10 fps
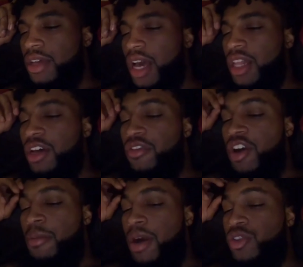I love
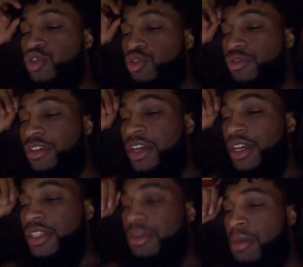all my true
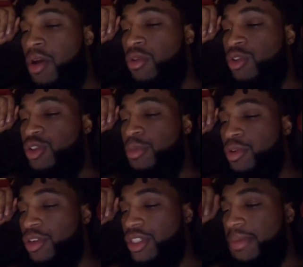fans and my real
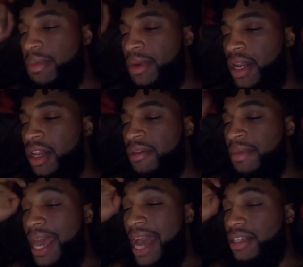supporters, the people that love
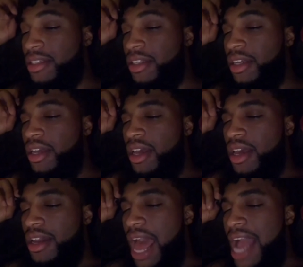me actually,
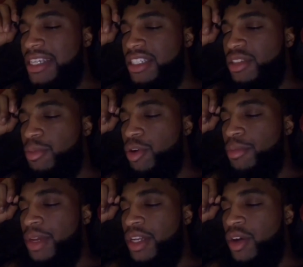that actually support
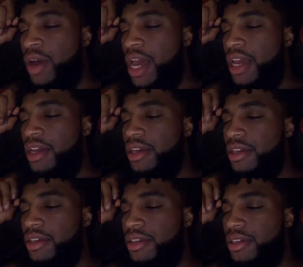me and don't hate.
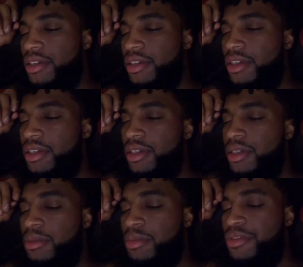
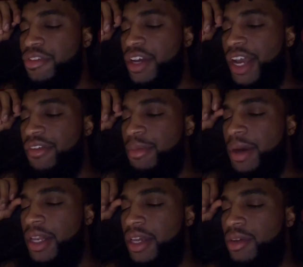But fuck everybody